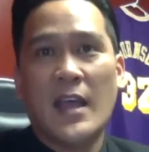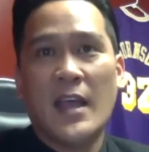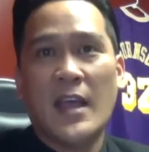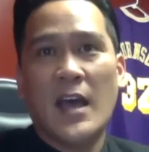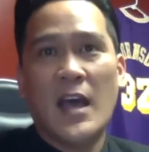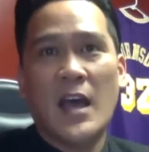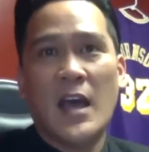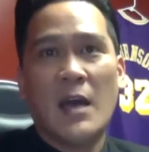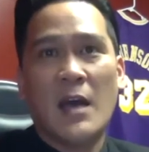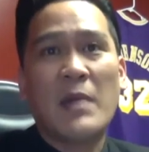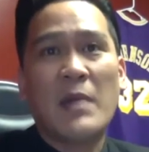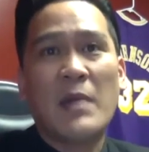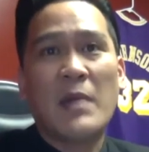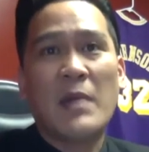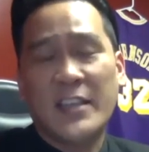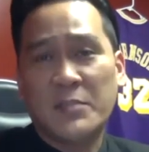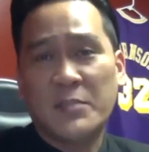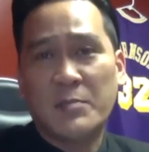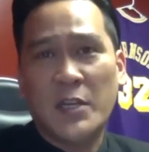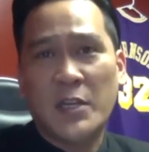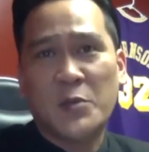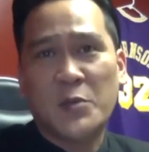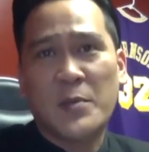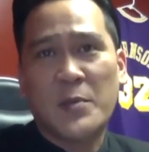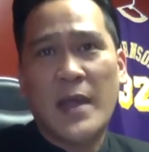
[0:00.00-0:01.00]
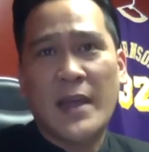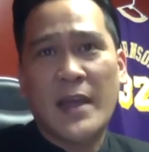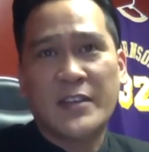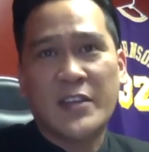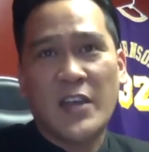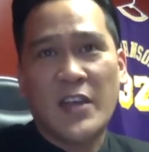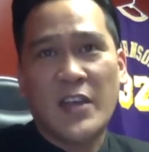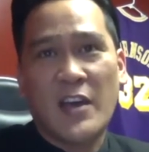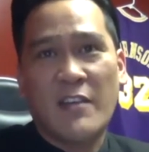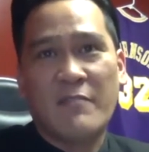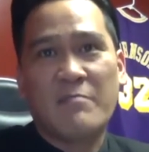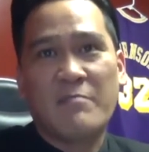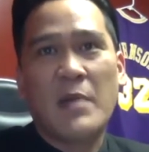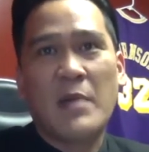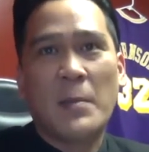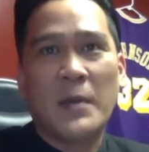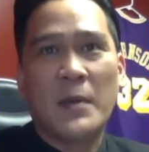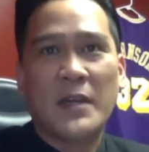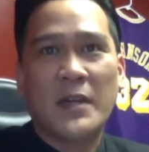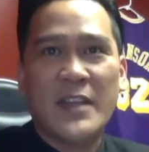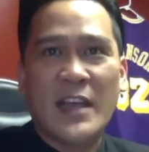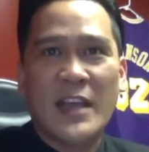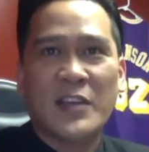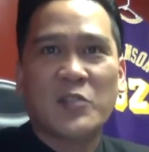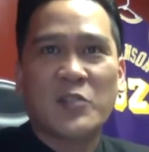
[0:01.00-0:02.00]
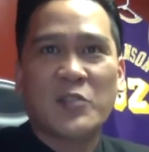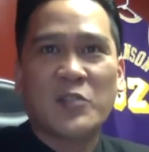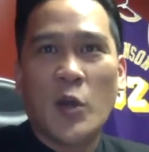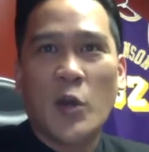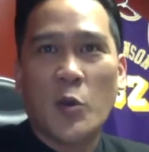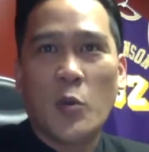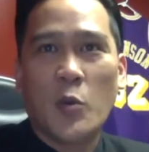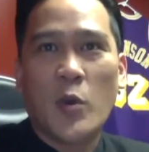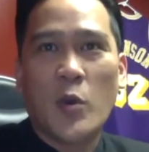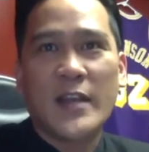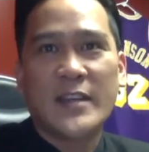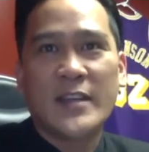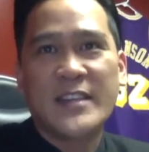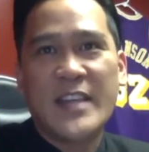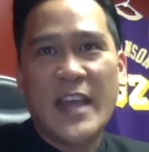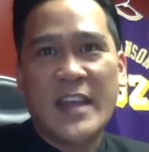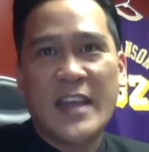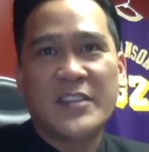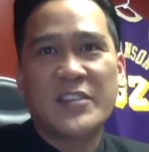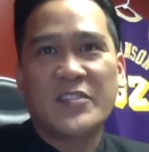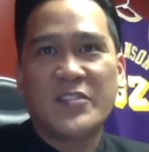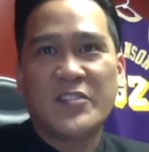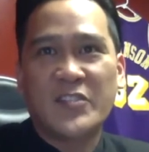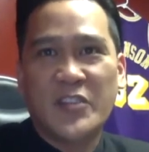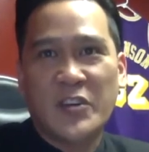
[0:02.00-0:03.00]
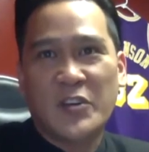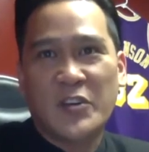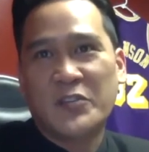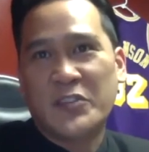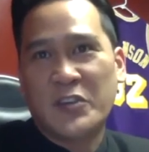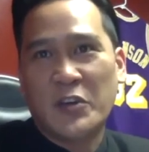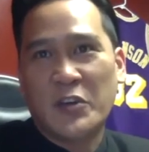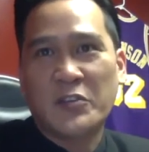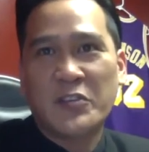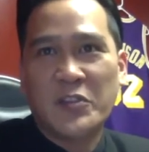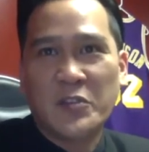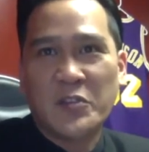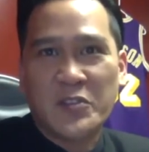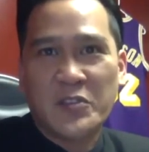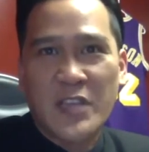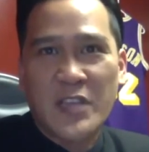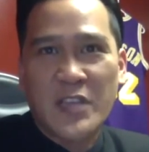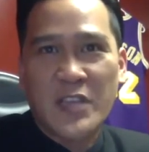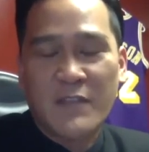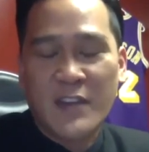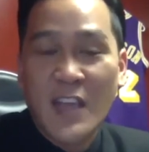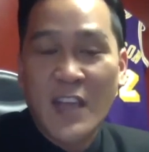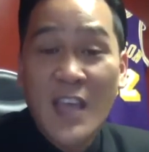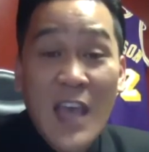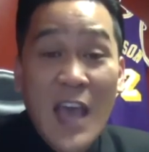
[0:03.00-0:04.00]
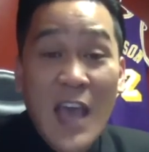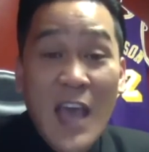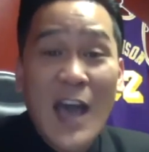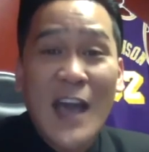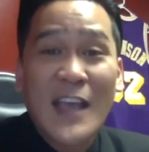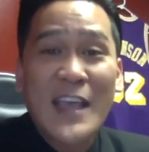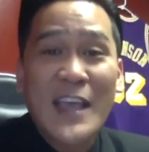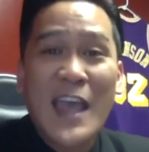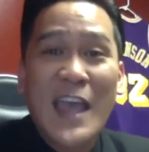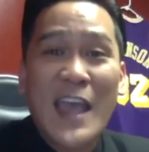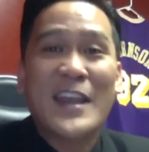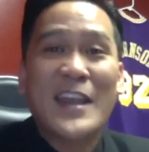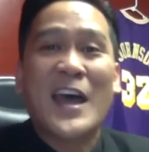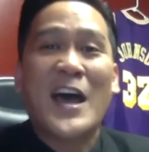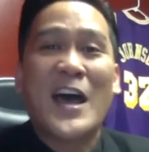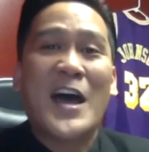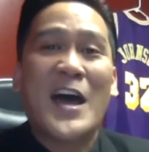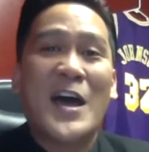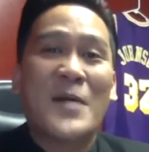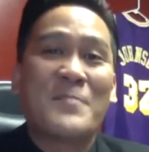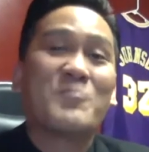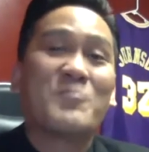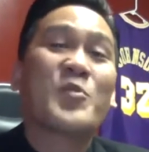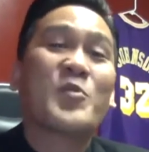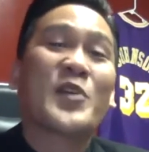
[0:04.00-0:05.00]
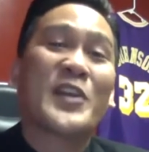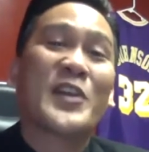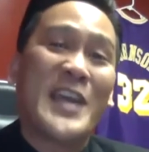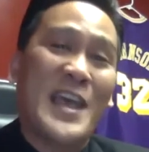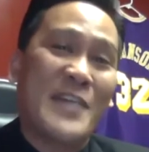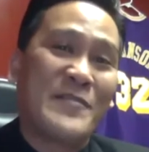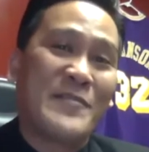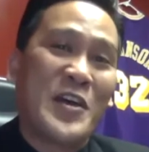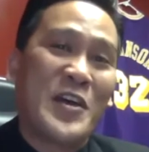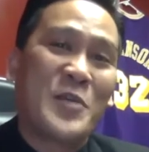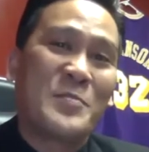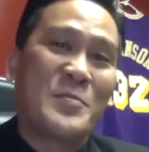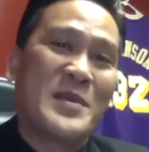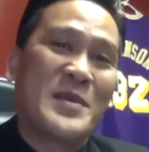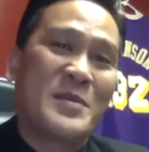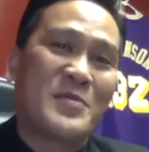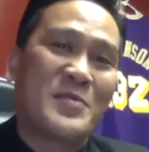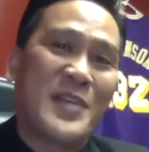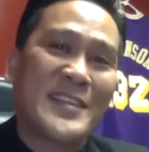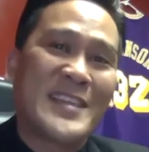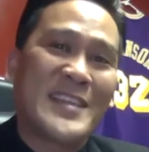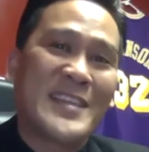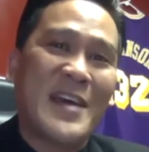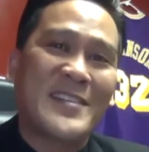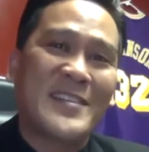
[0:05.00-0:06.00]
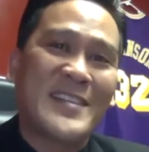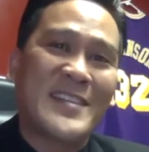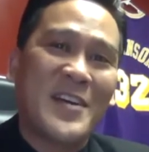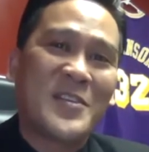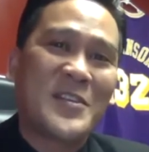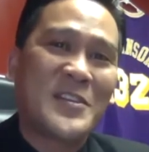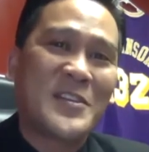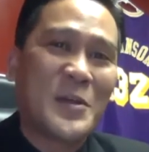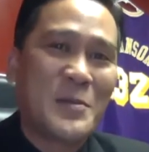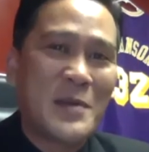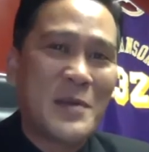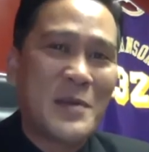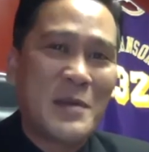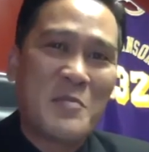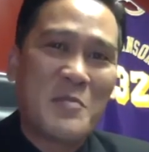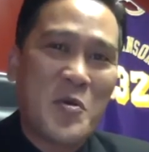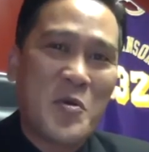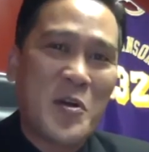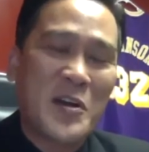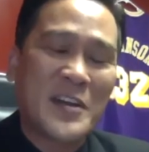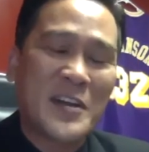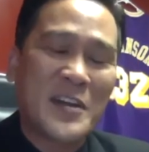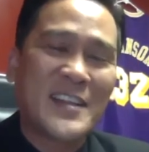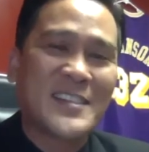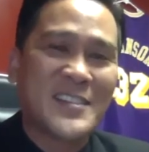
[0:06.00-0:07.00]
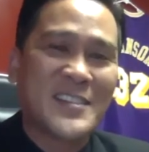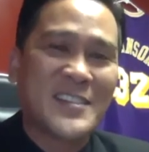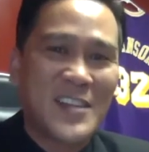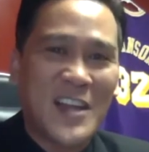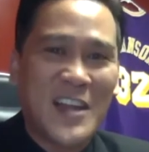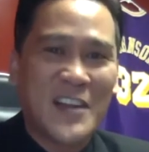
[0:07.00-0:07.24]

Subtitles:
by the Expungement Act of Public Act 101-0027. Again, we're going to have LP break that down a little bit more. It's a lot of